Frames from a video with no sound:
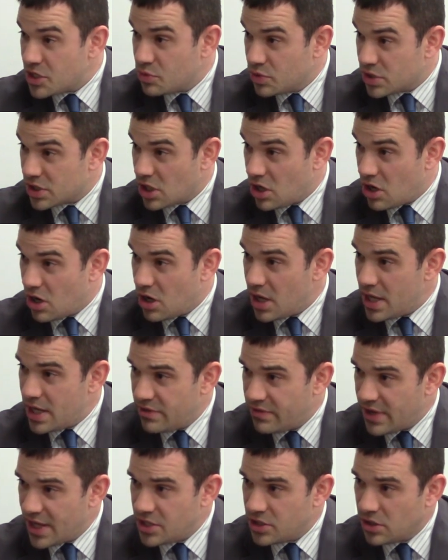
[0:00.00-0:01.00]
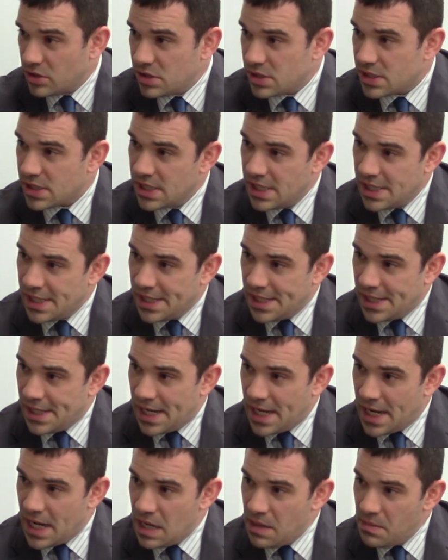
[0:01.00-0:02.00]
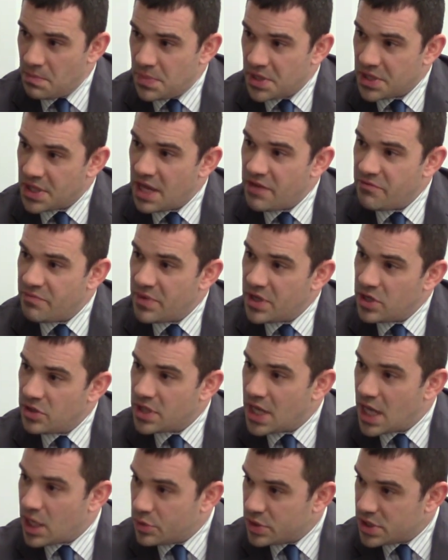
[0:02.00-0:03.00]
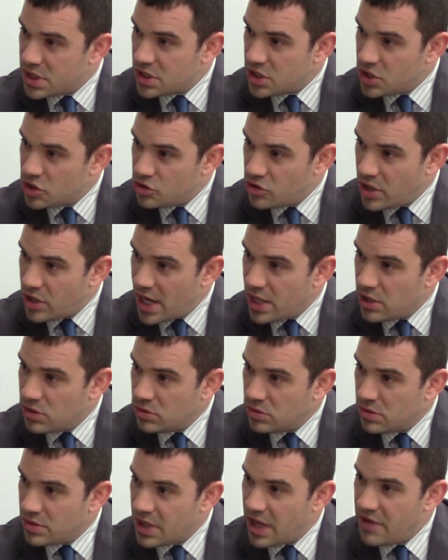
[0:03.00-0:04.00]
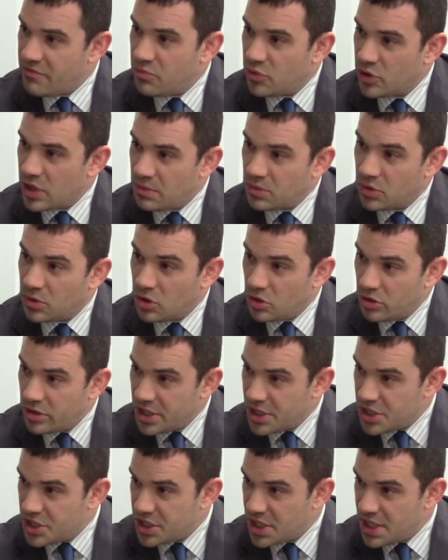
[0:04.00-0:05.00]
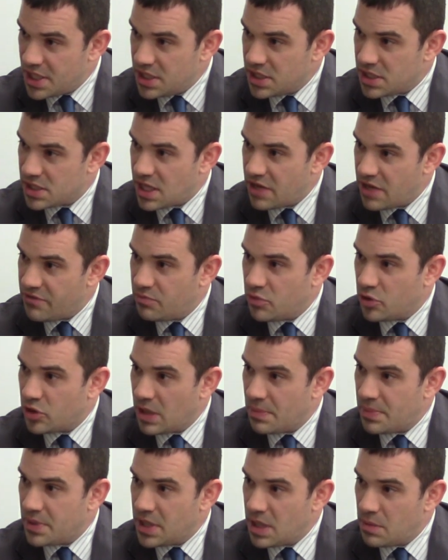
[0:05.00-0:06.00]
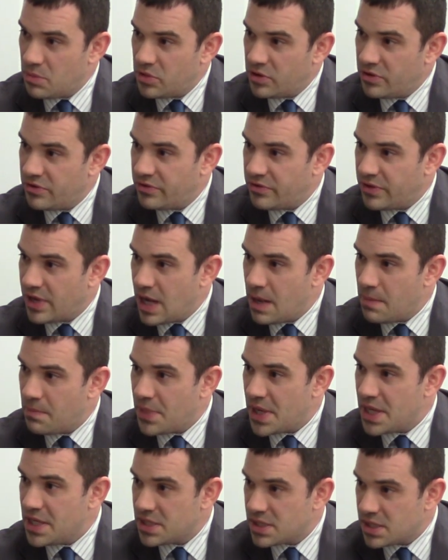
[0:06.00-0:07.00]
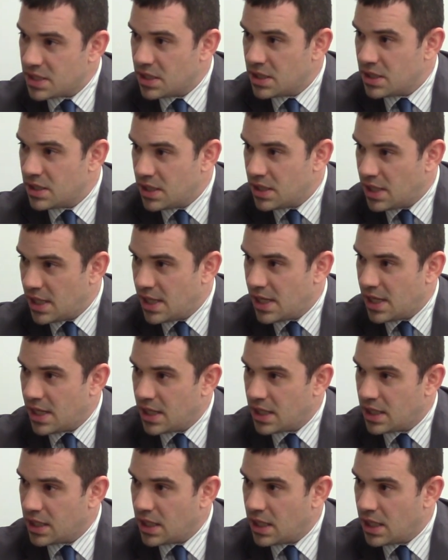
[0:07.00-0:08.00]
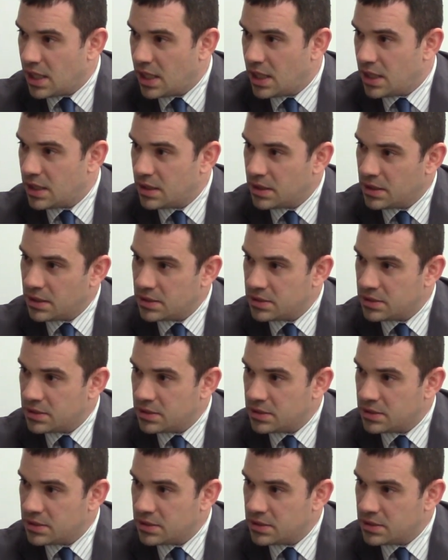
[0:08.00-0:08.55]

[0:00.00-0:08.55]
was the high of $8. But they've been on the acquisition trail. They've bought up Gloria Jeans. They've bought up a number of pizza